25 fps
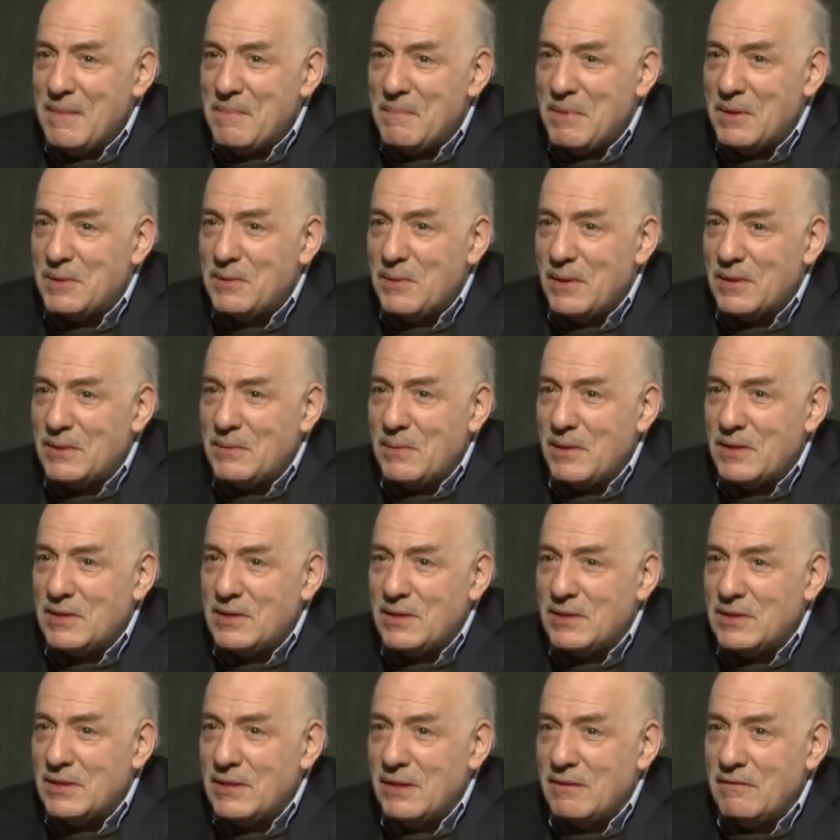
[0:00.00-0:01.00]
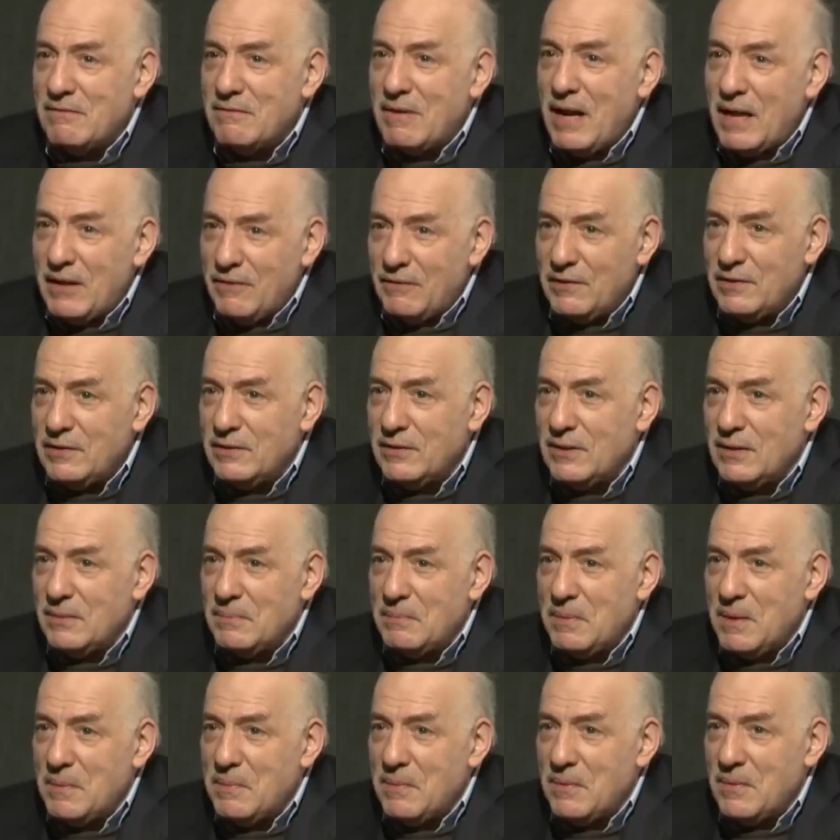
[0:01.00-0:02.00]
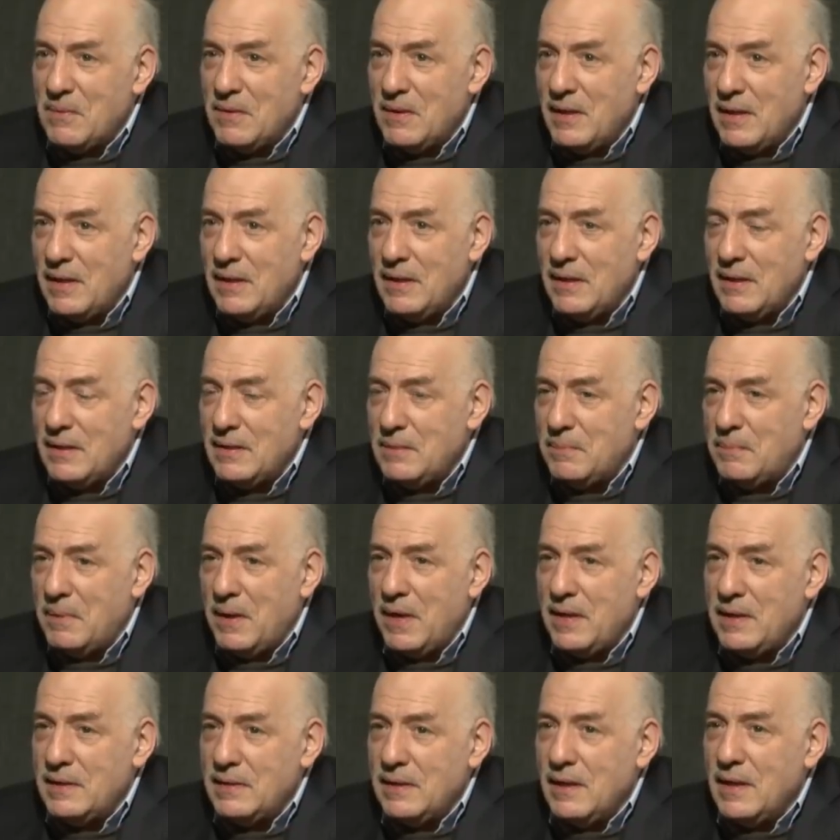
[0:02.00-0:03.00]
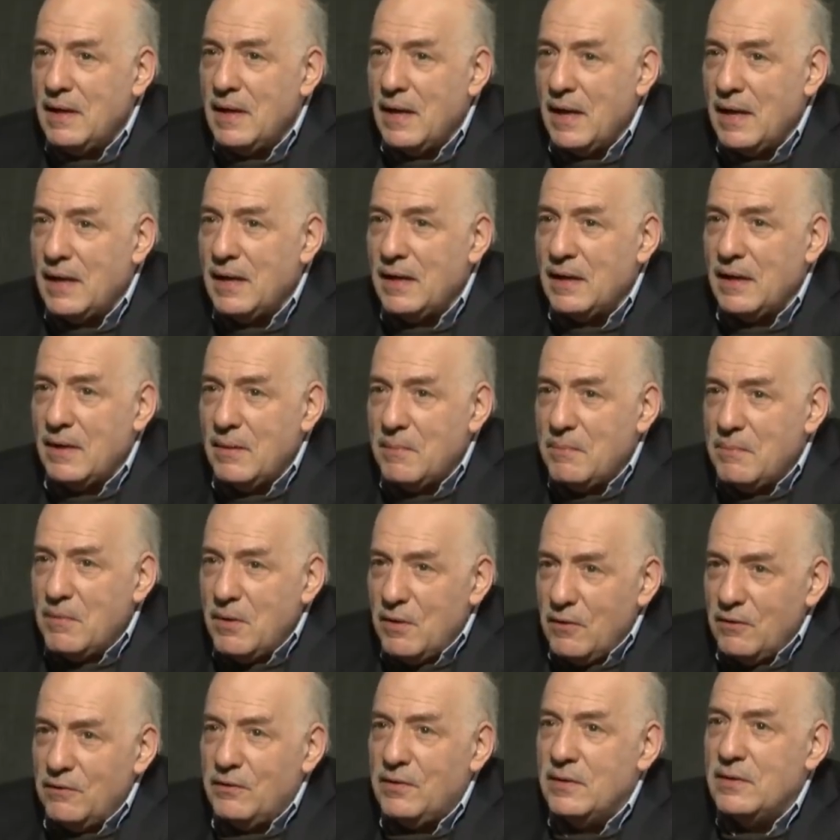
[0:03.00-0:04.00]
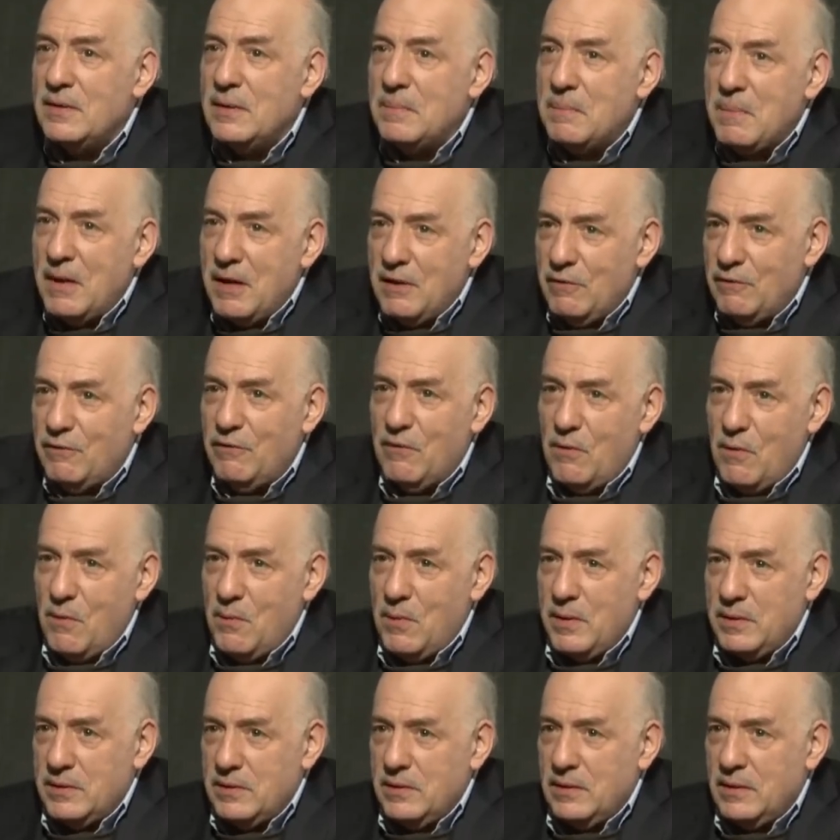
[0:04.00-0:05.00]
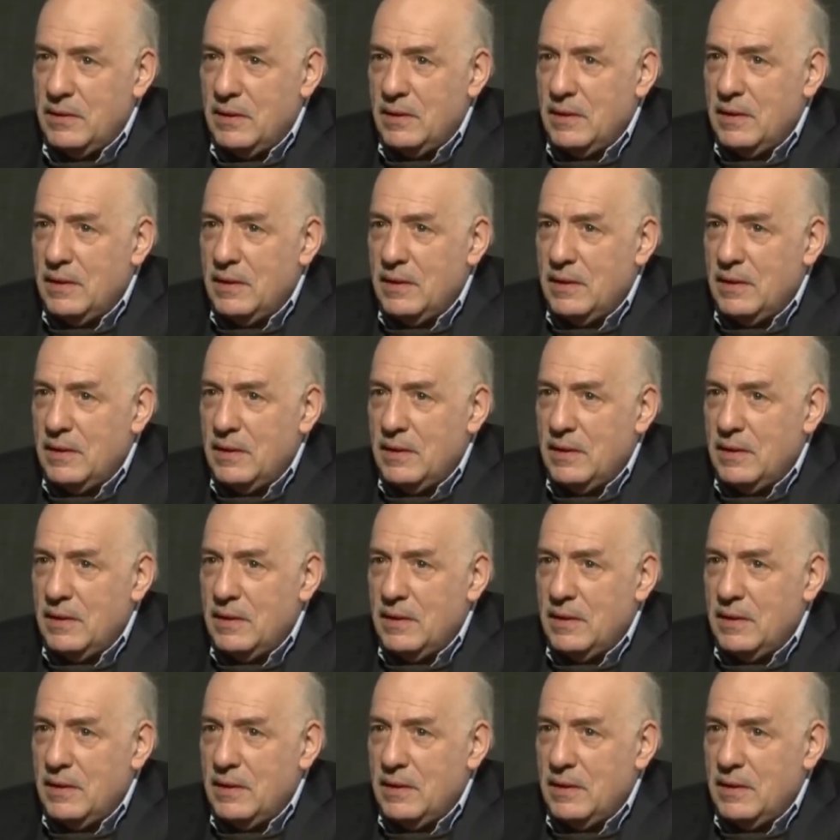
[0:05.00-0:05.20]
but to ask questions that are relevant to the people in the debate and are going to move the debate forward